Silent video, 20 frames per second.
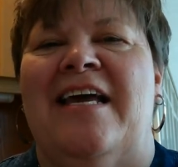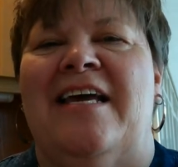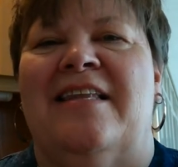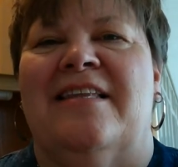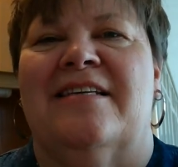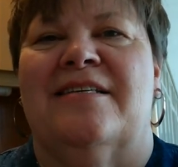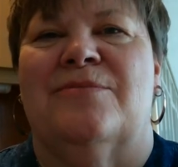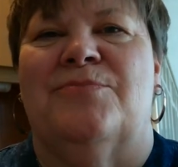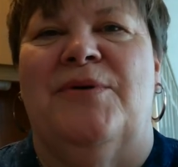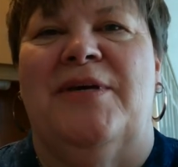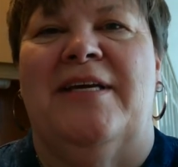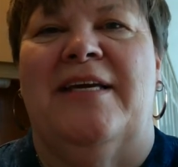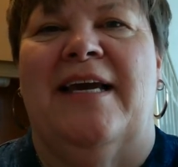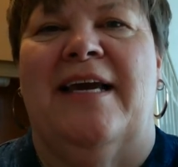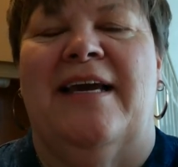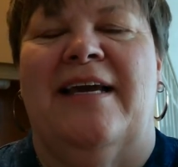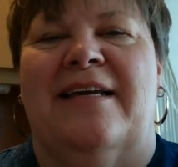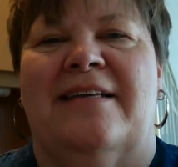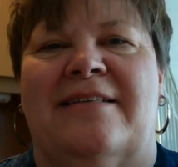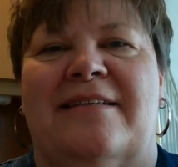this
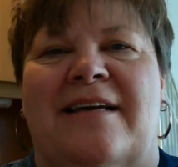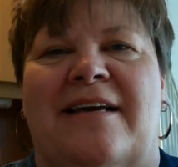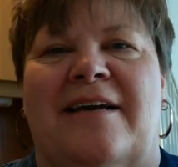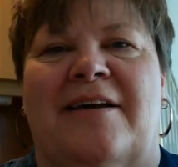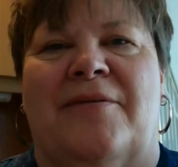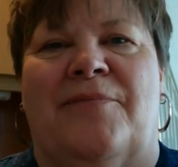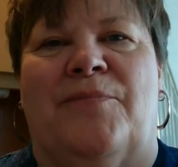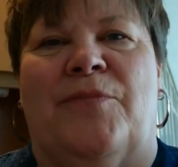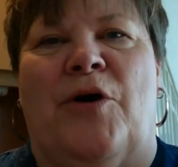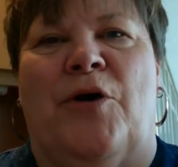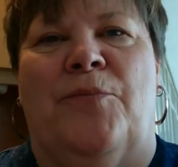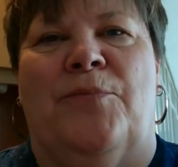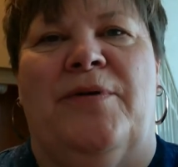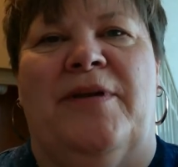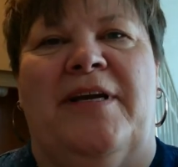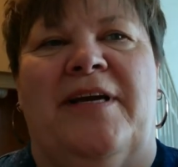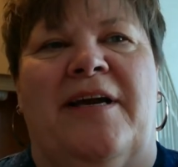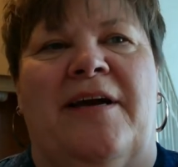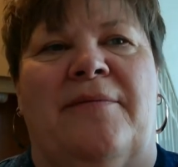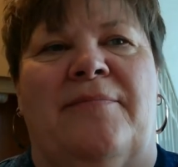weekend, um,
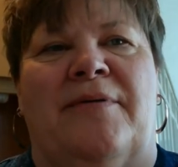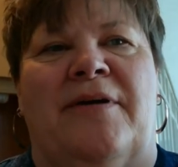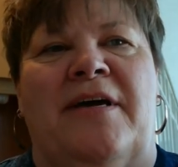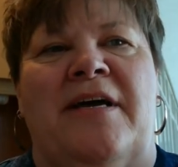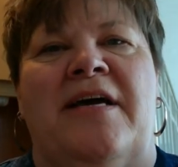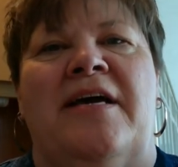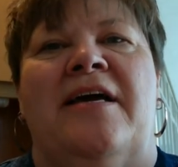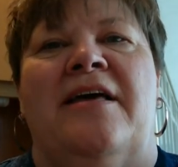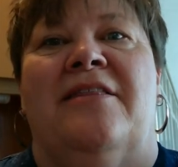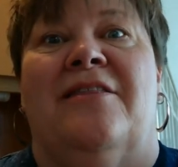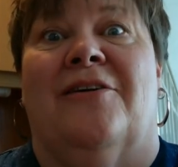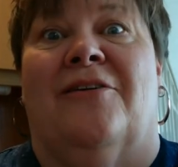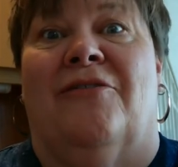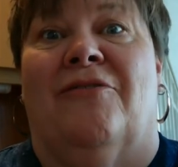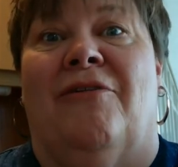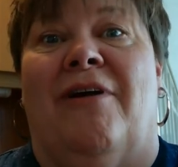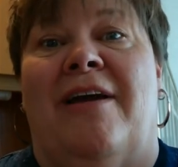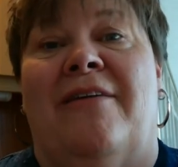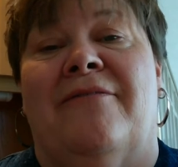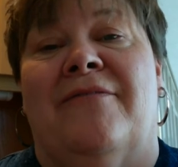opening up the
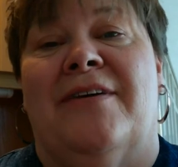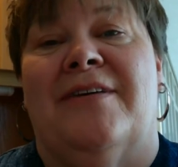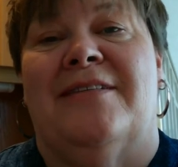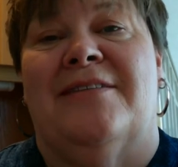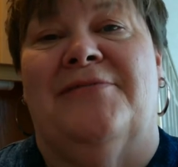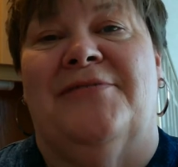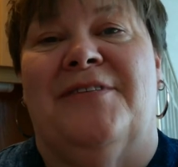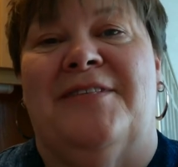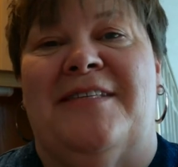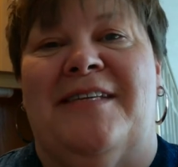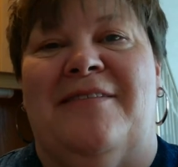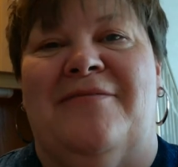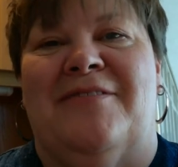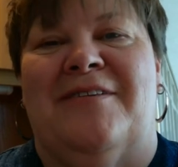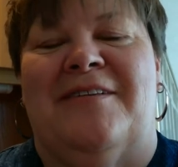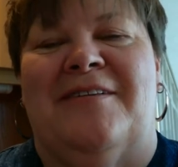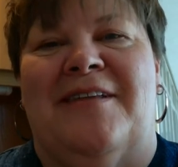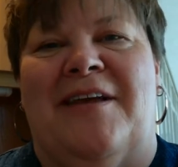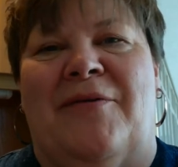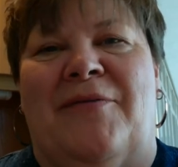great festival
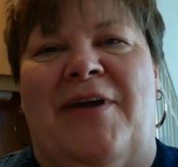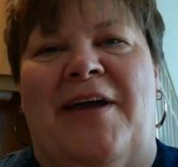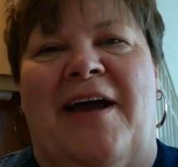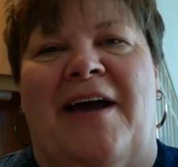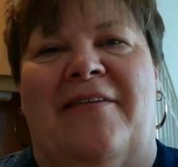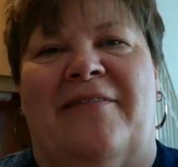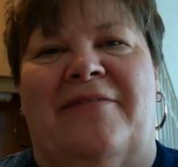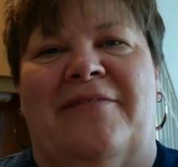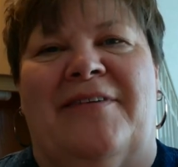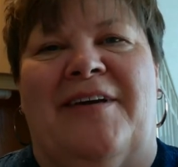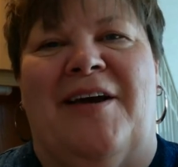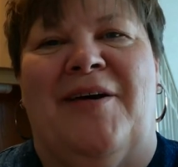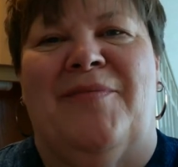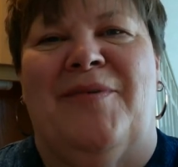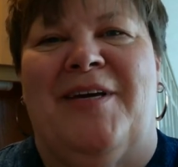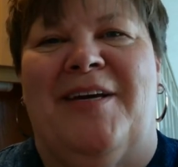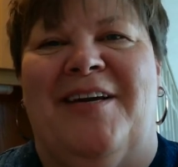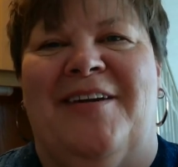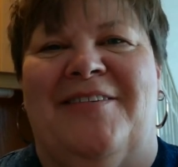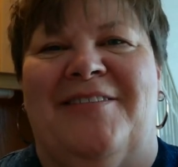season that we have
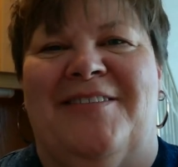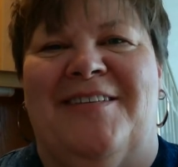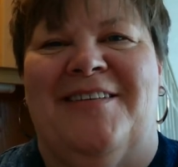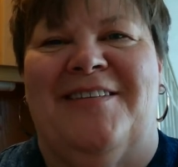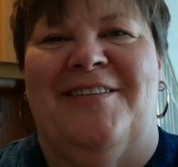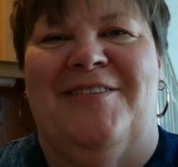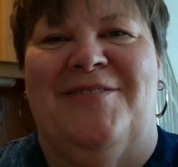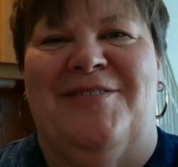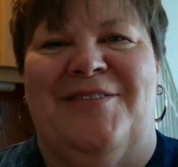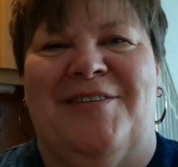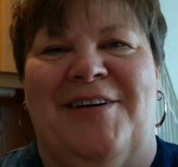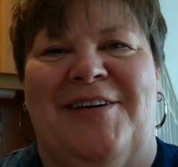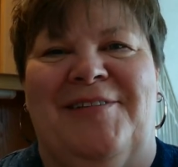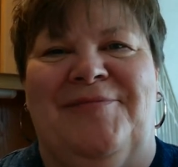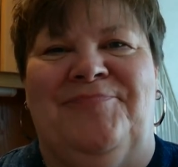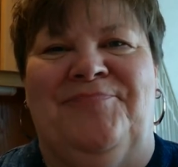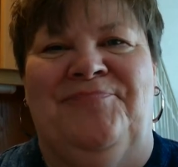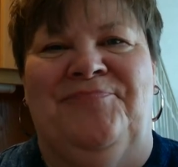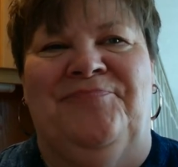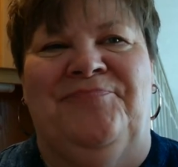coming here to
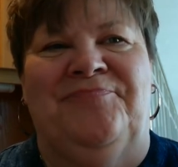Tucson.